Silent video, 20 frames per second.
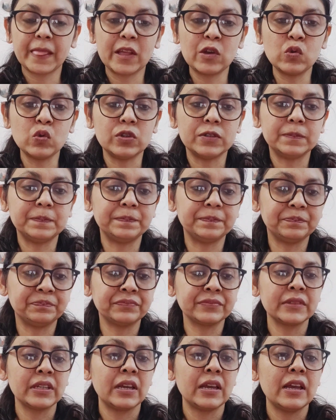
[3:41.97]
cool.
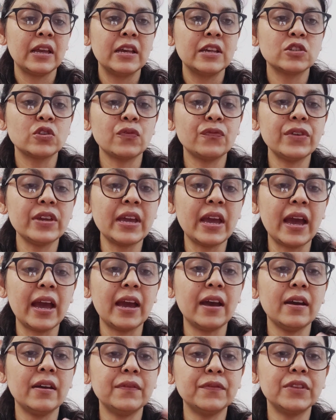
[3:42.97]
So we
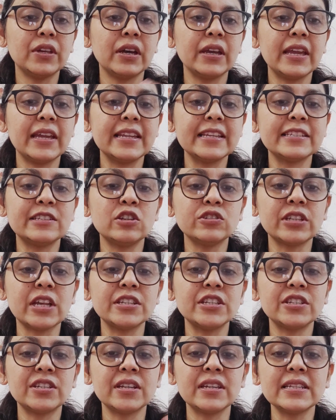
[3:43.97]
have the Aries, Leo,
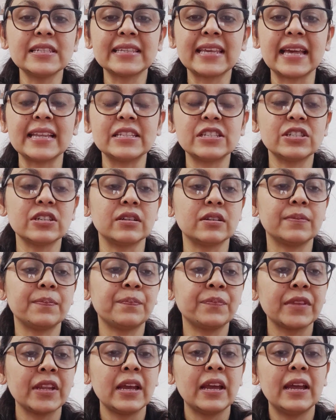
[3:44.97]
Sagittarius, Cancer.
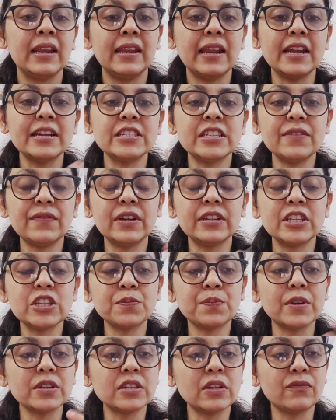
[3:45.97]
Let's see what
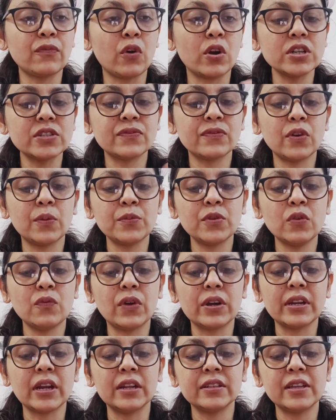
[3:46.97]
this person wants from you.
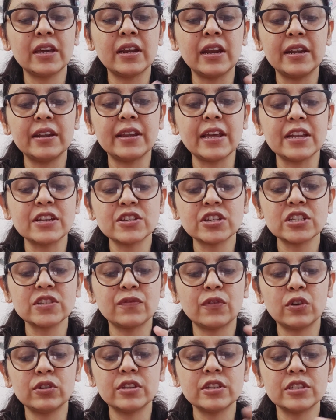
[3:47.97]
What are their intentions
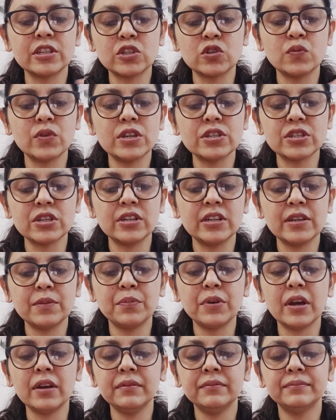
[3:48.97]
for this situation,
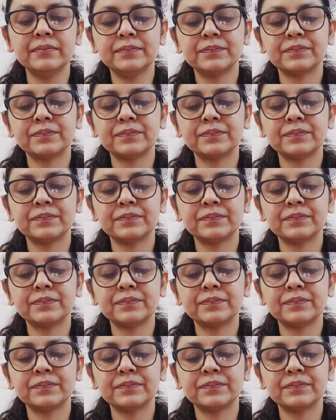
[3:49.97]
Libra?